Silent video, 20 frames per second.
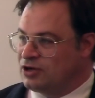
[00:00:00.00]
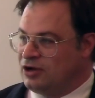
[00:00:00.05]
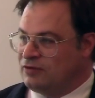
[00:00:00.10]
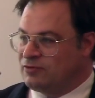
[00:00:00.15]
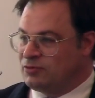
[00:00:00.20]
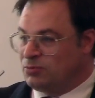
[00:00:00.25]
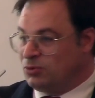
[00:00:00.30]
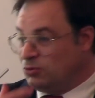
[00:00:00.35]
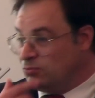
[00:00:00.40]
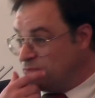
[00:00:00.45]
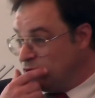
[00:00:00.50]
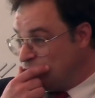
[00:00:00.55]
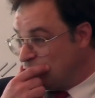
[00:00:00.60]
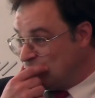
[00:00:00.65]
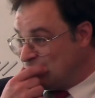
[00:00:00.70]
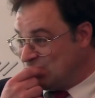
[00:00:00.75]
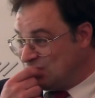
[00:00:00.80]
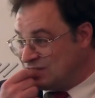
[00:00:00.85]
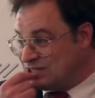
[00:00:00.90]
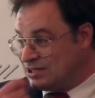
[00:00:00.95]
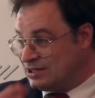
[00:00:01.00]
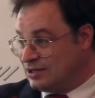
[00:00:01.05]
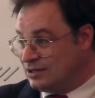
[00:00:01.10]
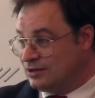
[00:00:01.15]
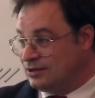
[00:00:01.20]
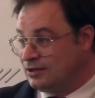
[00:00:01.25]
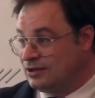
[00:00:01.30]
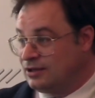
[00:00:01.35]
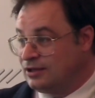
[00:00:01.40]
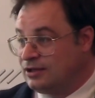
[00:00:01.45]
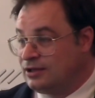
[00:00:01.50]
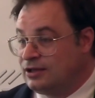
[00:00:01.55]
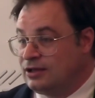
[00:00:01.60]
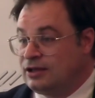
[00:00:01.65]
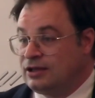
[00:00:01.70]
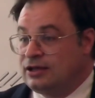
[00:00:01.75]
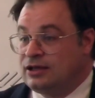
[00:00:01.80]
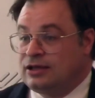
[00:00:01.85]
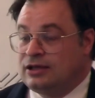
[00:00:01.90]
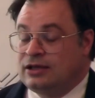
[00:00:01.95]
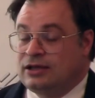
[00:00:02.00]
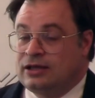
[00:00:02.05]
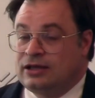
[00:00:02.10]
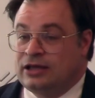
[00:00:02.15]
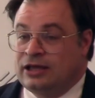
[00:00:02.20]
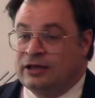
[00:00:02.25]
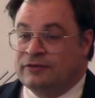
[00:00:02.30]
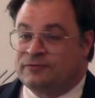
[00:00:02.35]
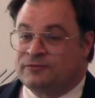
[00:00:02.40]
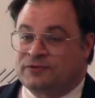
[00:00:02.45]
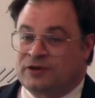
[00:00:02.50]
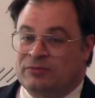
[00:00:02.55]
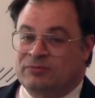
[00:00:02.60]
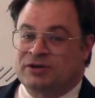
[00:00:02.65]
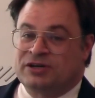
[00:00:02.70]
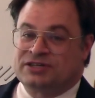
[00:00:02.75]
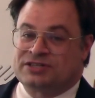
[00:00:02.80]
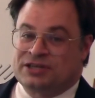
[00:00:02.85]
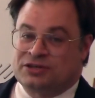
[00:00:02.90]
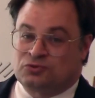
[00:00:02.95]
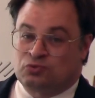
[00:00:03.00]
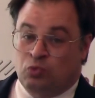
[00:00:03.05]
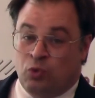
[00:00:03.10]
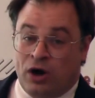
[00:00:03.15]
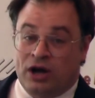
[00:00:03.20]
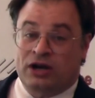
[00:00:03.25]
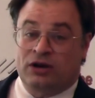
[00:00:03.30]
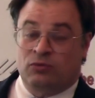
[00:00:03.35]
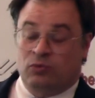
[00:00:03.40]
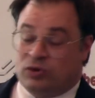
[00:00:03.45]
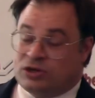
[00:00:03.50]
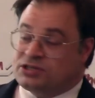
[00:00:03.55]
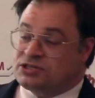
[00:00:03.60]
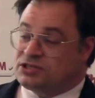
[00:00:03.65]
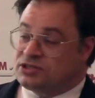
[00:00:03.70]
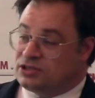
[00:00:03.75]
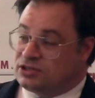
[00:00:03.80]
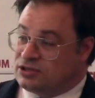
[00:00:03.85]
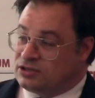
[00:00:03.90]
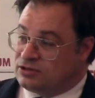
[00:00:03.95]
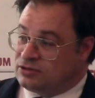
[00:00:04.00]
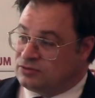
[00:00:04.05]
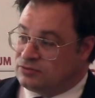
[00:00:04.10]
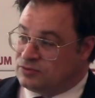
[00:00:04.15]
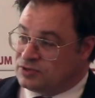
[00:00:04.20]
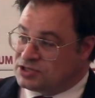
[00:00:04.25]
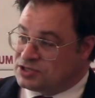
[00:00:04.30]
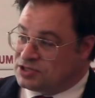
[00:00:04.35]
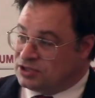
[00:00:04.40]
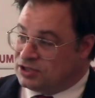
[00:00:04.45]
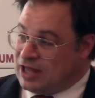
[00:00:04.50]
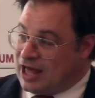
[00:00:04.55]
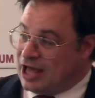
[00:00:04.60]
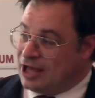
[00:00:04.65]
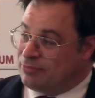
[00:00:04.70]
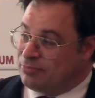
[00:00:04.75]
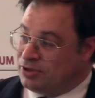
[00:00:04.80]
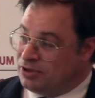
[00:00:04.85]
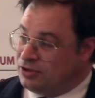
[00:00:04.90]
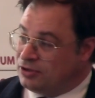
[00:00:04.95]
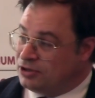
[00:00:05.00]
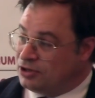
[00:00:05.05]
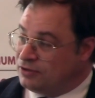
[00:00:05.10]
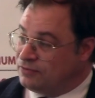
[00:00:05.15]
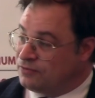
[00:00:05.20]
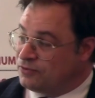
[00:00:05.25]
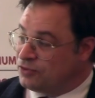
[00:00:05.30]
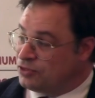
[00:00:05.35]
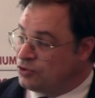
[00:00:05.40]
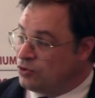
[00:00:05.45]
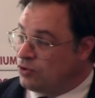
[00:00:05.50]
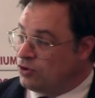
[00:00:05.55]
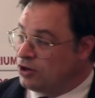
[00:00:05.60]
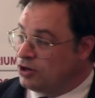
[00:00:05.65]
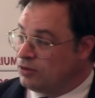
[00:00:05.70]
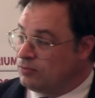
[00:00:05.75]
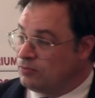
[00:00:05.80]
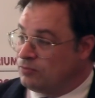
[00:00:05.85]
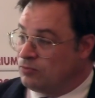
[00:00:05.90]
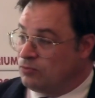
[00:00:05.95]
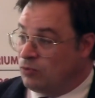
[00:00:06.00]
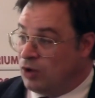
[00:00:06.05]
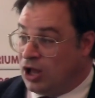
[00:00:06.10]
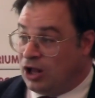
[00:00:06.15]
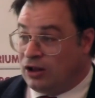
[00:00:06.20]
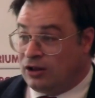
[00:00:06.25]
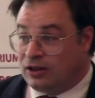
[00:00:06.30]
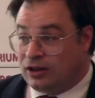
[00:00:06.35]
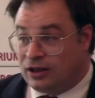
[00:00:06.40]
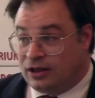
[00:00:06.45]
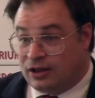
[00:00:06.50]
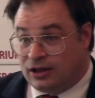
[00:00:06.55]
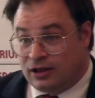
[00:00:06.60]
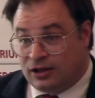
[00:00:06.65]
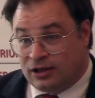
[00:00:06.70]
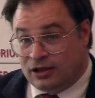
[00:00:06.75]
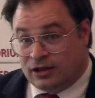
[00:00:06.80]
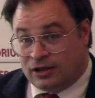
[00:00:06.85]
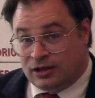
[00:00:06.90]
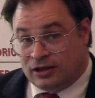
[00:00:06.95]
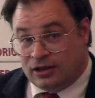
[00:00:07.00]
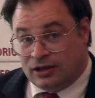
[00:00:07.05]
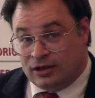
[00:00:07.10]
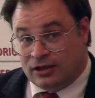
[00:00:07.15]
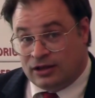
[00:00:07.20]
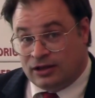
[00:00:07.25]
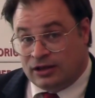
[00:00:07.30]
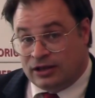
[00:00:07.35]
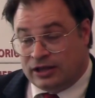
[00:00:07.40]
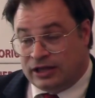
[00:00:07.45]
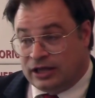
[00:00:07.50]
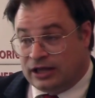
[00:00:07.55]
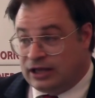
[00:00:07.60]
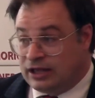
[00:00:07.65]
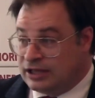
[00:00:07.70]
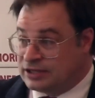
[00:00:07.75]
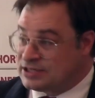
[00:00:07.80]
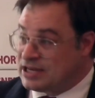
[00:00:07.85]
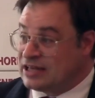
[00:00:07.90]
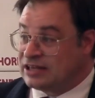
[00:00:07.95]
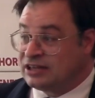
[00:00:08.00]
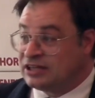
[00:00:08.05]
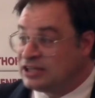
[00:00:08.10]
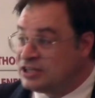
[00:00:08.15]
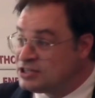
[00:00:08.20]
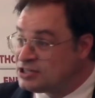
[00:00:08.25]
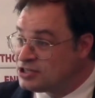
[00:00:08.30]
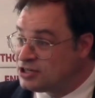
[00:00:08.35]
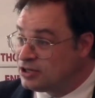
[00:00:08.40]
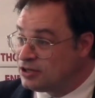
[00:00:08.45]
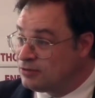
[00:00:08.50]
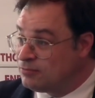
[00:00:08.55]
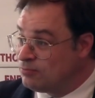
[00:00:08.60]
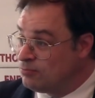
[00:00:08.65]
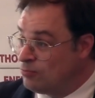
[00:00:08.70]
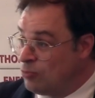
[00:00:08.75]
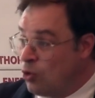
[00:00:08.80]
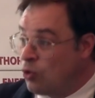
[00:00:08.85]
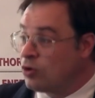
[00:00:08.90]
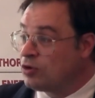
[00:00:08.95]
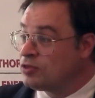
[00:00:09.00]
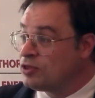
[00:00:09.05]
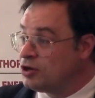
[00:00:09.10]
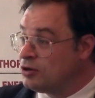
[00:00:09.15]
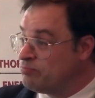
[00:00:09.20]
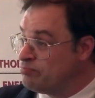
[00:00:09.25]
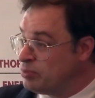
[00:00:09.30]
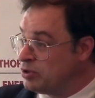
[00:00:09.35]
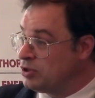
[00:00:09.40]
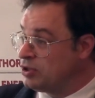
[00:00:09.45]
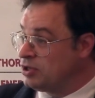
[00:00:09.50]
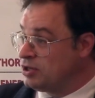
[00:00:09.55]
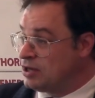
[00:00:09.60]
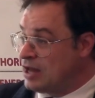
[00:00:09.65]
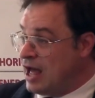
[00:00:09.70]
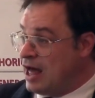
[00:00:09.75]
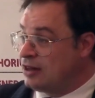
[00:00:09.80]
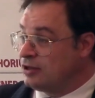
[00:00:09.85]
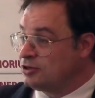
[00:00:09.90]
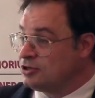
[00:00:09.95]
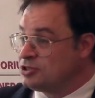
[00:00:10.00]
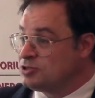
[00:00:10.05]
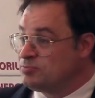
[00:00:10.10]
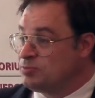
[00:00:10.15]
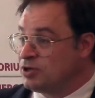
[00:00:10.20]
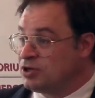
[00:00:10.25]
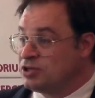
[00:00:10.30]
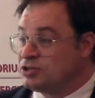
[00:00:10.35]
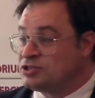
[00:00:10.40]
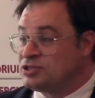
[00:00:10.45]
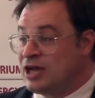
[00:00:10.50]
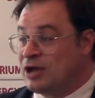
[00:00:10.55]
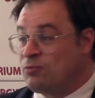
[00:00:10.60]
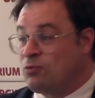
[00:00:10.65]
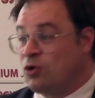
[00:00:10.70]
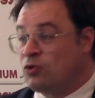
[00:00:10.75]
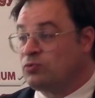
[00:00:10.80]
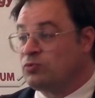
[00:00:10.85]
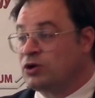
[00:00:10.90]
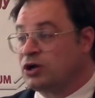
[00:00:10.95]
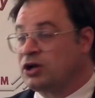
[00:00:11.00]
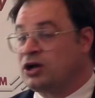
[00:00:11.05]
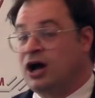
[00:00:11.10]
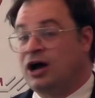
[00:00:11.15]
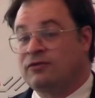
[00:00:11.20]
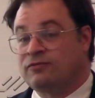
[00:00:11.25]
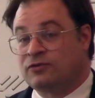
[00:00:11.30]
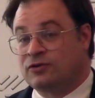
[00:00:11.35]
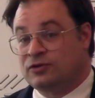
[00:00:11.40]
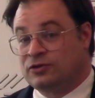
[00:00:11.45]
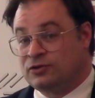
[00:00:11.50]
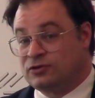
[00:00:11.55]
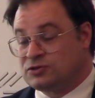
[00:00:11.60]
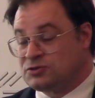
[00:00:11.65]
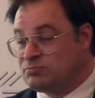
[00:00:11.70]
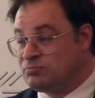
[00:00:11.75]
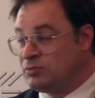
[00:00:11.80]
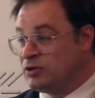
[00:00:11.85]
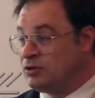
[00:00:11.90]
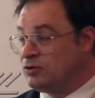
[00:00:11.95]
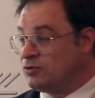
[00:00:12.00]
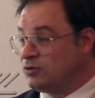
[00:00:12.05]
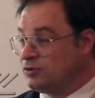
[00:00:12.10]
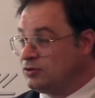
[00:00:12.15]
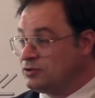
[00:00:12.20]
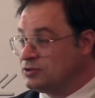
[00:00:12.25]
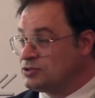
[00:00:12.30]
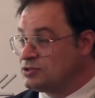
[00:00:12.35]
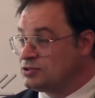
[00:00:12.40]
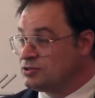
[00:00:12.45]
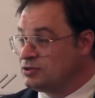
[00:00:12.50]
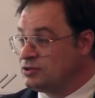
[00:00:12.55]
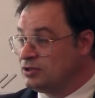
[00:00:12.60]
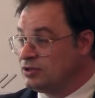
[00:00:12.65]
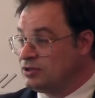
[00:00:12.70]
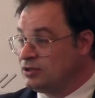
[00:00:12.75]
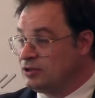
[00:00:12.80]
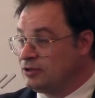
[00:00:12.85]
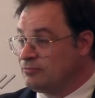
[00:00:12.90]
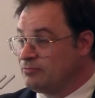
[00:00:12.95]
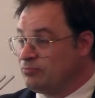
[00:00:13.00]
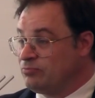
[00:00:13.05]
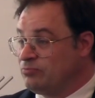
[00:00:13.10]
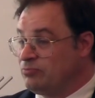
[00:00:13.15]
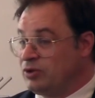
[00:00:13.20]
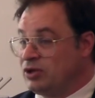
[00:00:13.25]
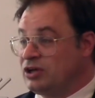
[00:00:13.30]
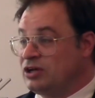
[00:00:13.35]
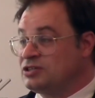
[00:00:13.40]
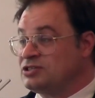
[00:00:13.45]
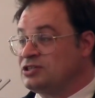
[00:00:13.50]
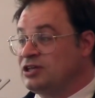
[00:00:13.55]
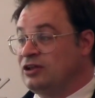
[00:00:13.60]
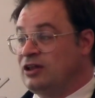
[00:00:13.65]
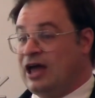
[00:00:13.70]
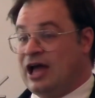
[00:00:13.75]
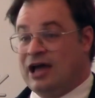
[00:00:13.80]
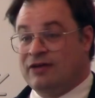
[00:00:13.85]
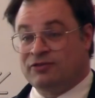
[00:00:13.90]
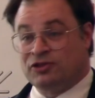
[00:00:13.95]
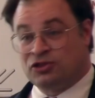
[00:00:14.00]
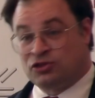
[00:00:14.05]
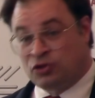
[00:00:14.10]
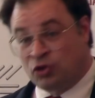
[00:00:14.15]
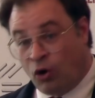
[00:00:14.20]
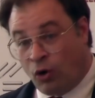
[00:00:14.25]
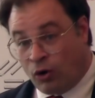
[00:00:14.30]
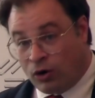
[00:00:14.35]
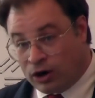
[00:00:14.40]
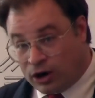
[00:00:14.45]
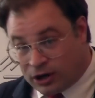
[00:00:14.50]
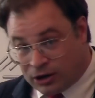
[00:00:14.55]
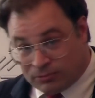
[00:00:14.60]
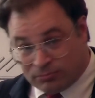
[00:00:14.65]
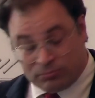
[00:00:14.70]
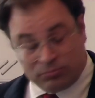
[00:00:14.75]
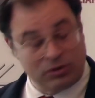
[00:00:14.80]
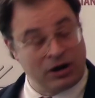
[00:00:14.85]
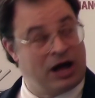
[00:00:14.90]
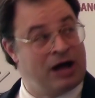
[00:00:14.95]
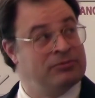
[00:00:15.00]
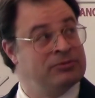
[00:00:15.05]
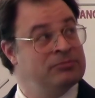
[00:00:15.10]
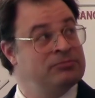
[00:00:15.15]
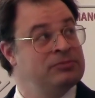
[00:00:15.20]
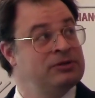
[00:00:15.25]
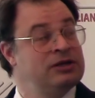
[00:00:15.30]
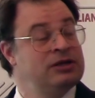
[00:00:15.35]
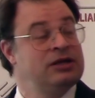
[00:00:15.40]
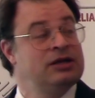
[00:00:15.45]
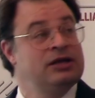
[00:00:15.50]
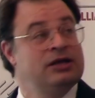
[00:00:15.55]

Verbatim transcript: recoverable minerals in it. If somebody says, what's the liability for thorium? Well, it's at least more than $1 billion, because they won't recover those minerals because they'll have a thorium problem